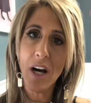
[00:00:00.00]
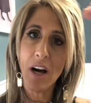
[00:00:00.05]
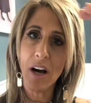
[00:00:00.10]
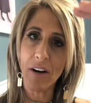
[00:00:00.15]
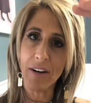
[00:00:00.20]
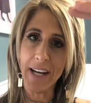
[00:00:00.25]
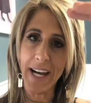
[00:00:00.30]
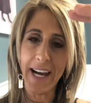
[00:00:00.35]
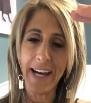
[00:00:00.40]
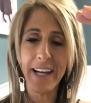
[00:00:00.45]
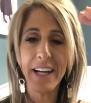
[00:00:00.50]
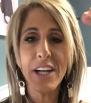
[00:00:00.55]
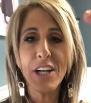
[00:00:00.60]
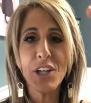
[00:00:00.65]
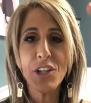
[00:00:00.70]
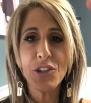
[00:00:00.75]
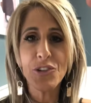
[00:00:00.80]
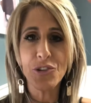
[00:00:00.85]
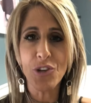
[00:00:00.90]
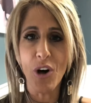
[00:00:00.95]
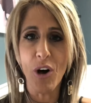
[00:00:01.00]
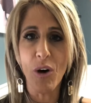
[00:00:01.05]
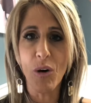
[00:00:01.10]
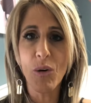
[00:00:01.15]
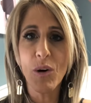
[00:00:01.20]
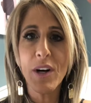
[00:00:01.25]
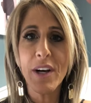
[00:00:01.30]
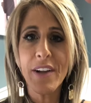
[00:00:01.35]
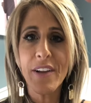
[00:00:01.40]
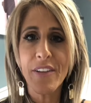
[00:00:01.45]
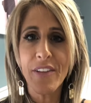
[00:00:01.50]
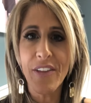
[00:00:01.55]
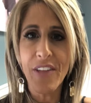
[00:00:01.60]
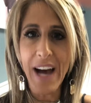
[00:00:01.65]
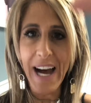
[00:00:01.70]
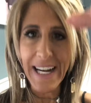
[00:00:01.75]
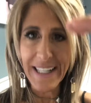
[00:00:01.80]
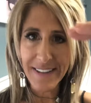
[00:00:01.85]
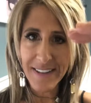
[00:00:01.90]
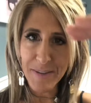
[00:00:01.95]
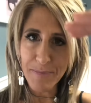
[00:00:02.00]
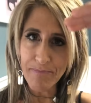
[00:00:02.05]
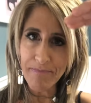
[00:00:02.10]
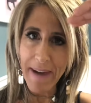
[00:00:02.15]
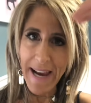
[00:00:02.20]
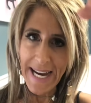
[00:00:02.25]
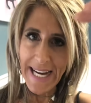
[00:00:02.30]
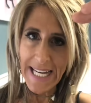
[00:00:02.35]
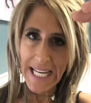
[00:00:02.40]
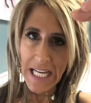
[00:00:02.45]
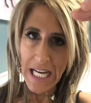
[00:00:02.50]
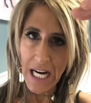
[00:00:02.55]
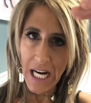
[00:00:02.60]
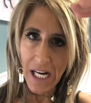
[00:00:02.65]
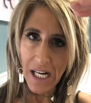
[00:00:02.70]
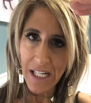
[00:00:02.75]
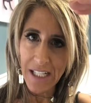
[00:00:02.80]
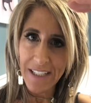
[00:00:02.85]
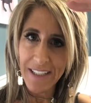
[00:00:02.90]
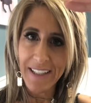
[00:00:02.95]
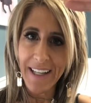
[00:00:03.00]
Okay, so that's mania.